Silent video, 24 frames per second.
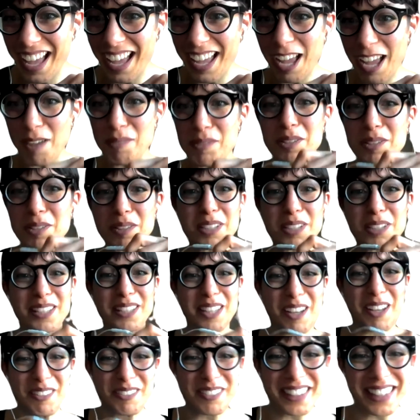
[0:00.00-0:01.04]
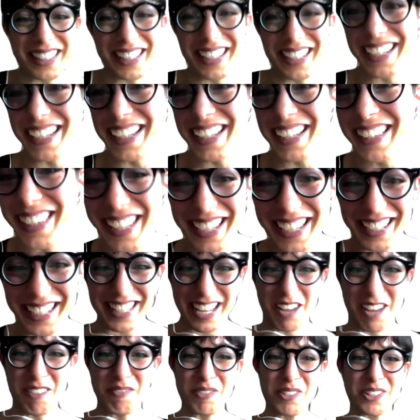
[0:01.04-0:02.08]
I absolutely love the
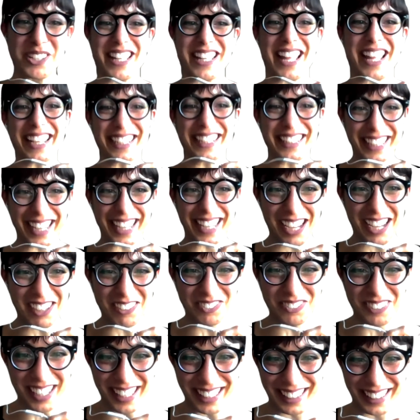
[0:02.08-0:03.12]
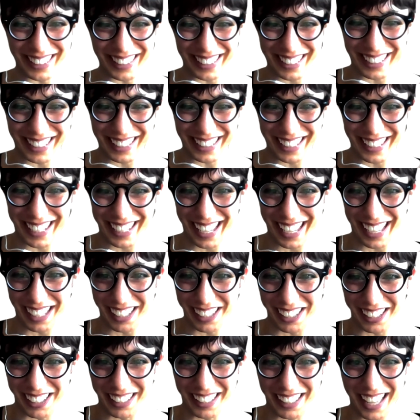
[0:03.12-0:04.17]
examples, the Ed Cam and the
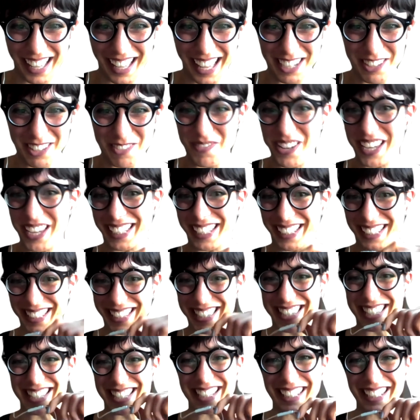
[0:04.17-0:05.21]
Ed Medics.